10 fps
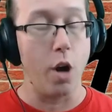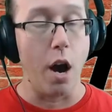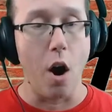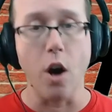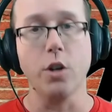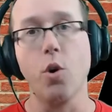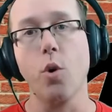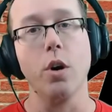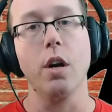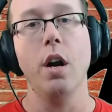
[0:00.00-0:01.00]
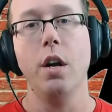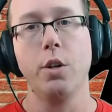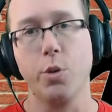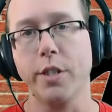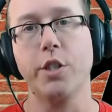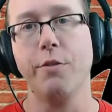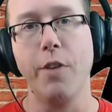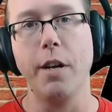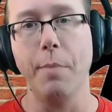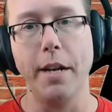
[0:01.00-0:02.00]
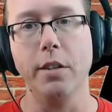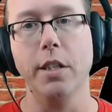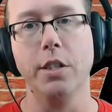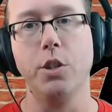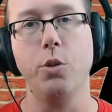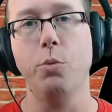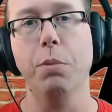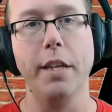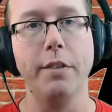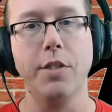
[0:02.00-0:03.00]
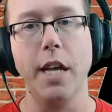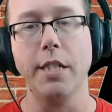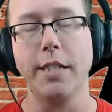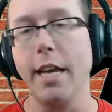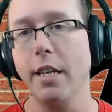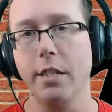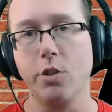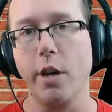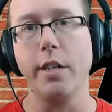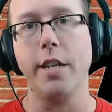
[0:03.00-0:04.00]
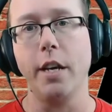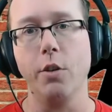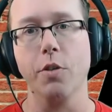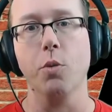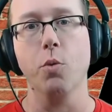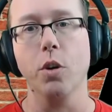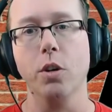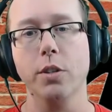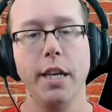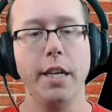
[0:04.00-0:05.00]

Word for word: a hardcore Christian fundamentalist who believes that Satan is trying to take over the world.